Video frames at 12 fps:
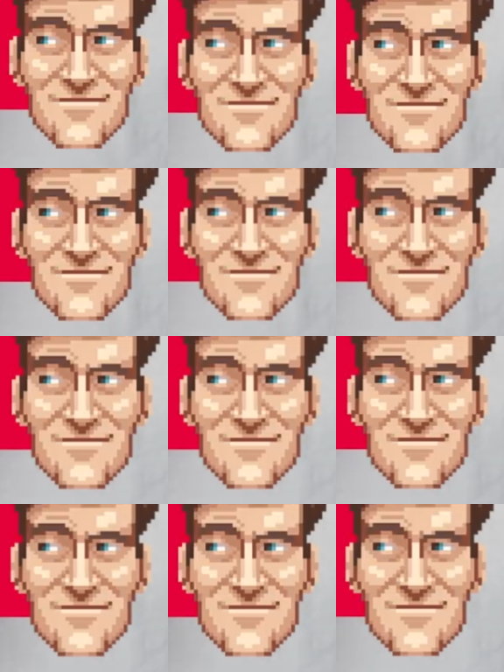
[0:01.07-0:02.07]

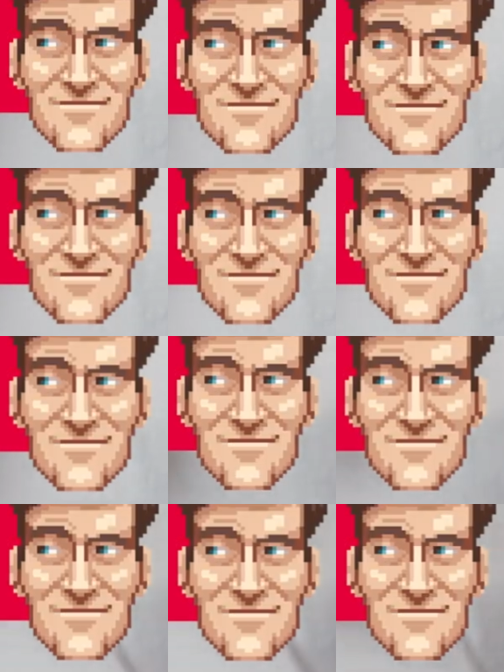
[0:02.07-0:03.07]

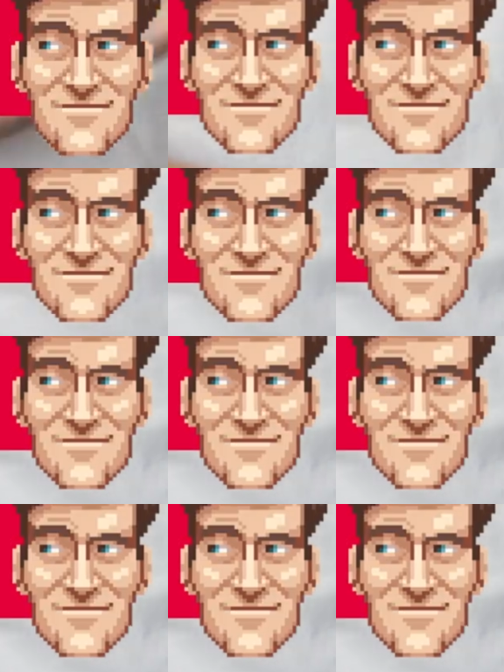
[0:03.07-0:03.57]
No words are spoken by the person on screen.